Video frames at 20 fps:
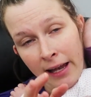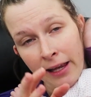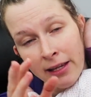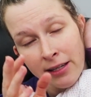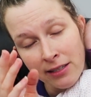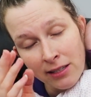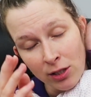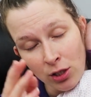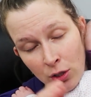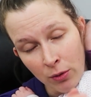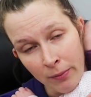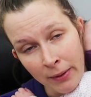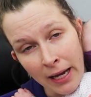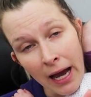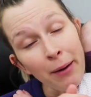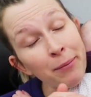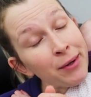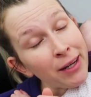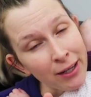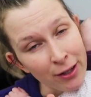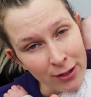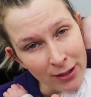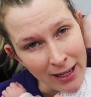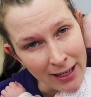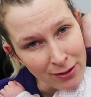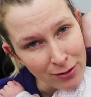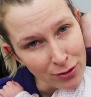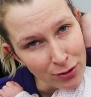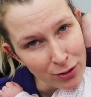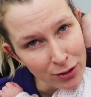And listen to me, I'm not a
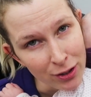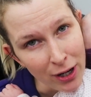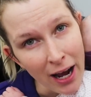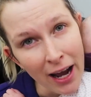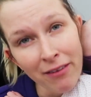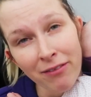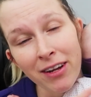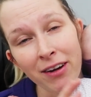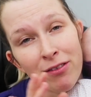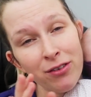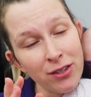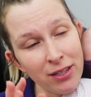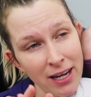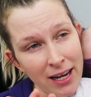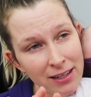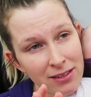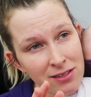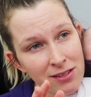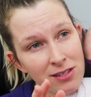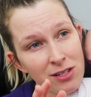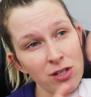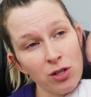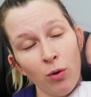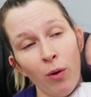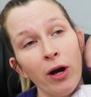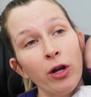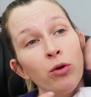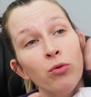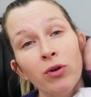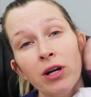dancer, I've never danced,
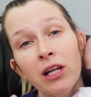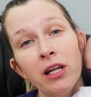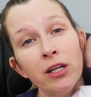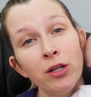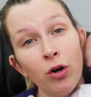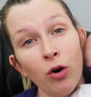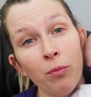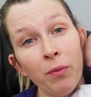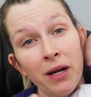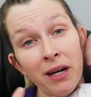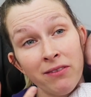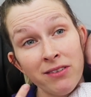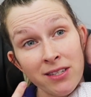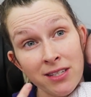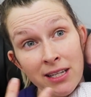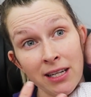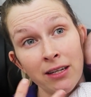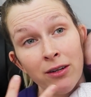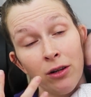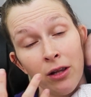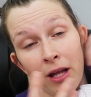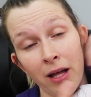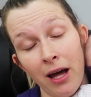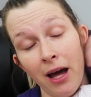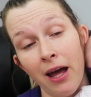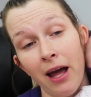so I don't really know, but I've seen a lot.